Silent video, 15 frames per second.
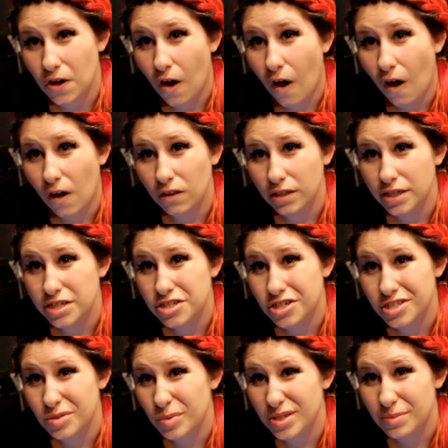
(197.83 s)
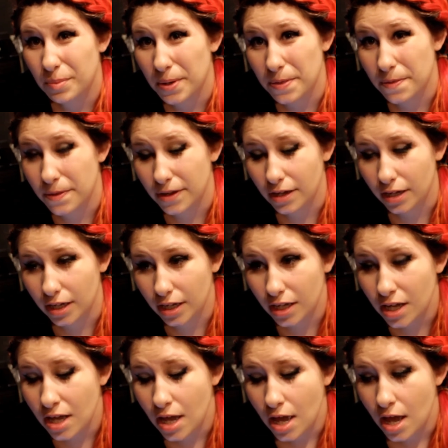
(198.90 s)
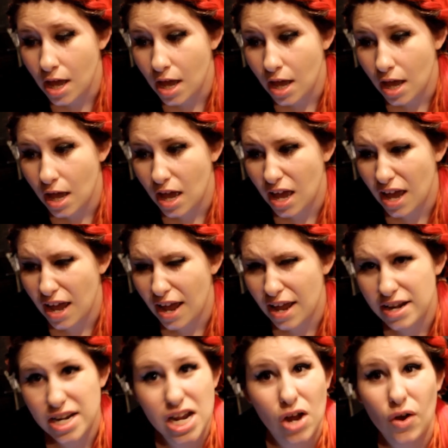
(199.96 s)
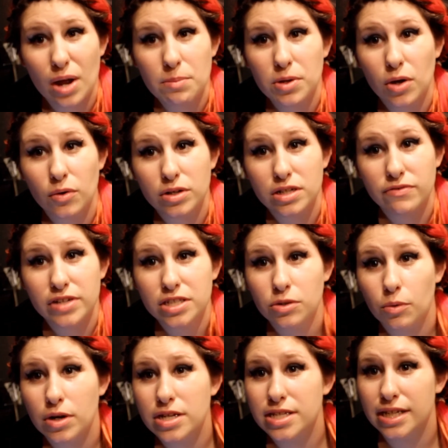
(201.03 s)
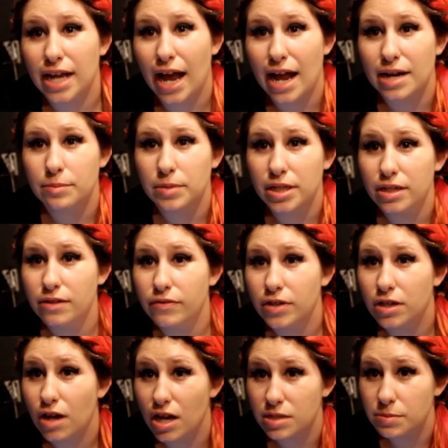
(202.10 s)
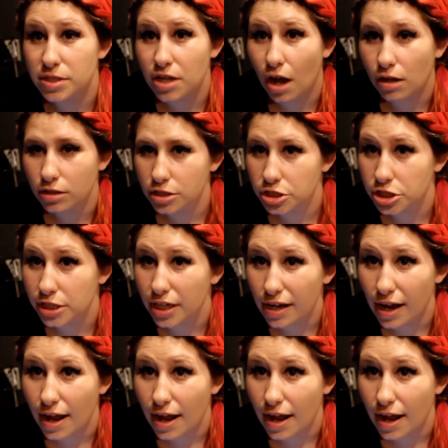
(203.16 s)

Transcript: college because it wasn't my thing. And now I'm going to Victoria's Academy of Cosmetology,